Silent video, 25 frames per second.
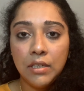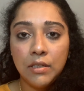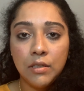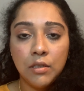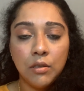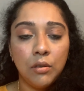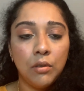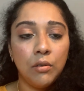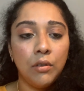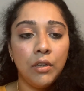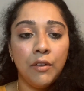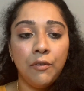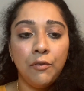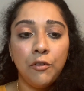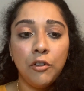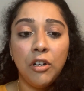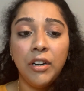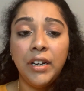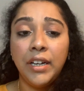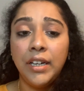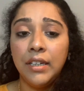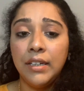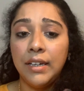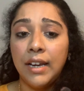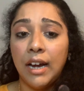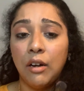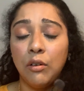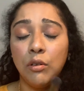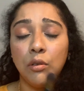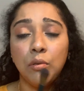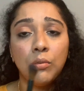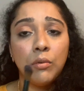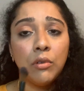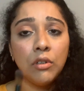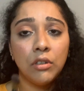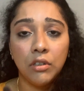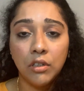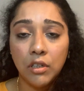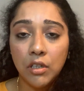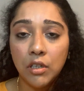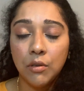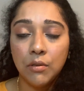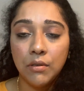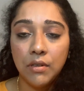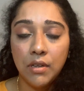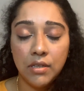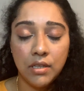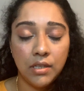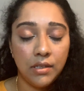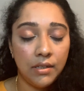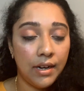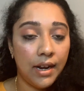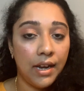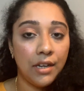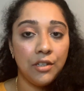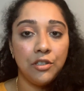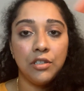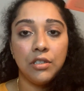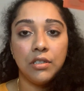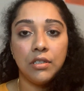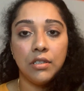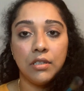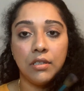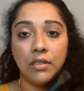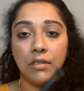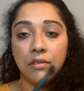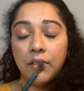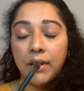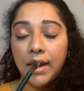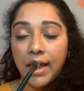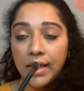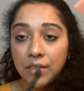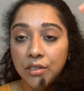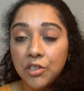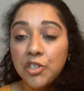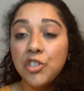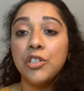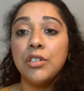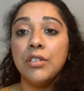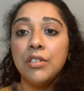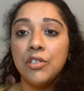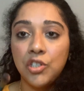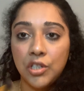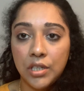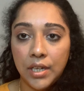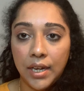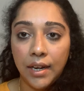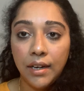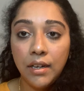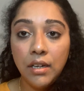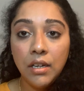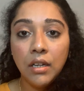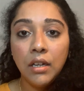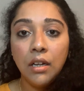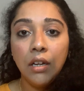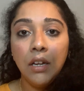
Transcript: So if you're in doubt what to use as a transition shade,